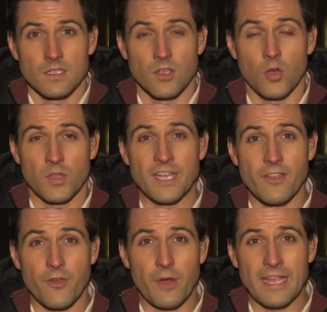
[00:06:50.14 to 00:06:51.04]
So, Linda,
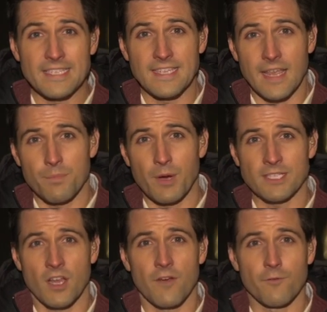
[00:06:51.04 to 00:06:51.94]
there is a
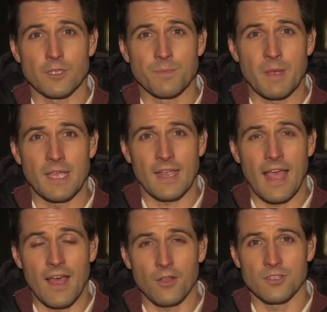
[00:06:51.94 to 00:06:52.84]
press conference being
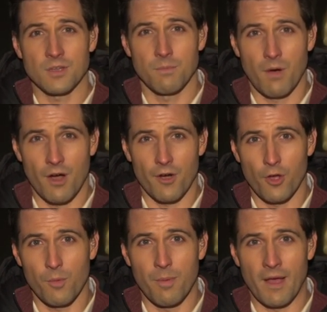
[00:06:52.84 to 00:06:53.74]
held
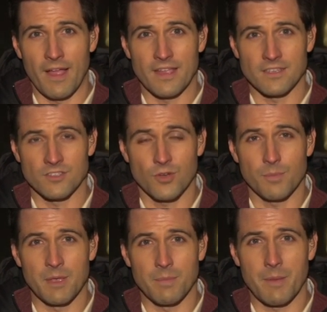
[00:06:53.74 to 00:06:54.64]
tomorrow by
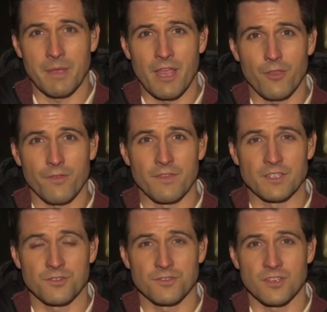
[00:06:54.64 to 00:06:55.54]
Serbian public health
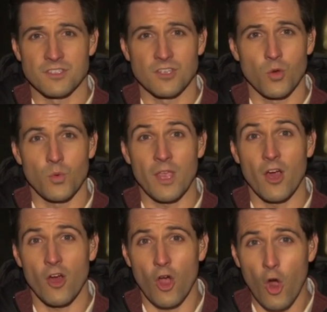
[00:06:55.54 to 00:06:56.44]
officials, and so we
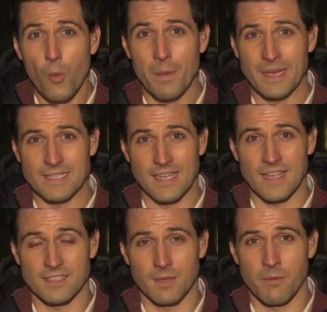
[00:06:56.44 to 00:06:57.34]
are hoping to
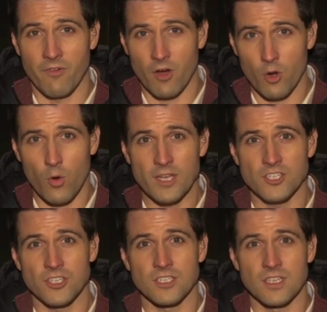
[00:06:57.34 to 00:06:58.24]
get some of our
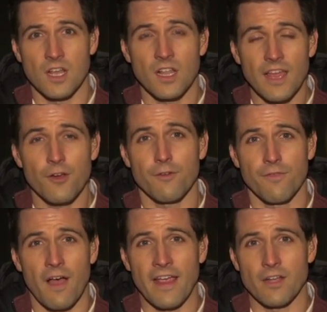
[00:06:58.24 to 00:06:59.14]
questions
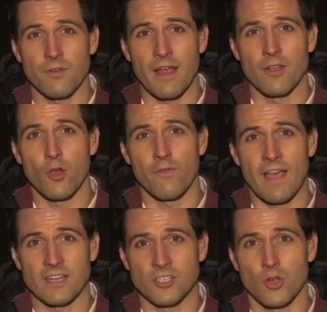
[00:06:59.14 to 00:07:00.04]
clarified around
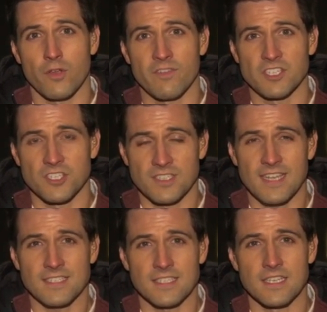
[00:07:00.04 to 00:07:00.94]
Novak Djokovic's
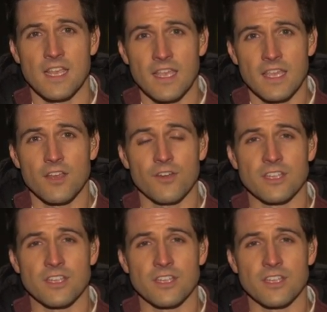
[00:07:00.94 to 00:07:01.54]
test here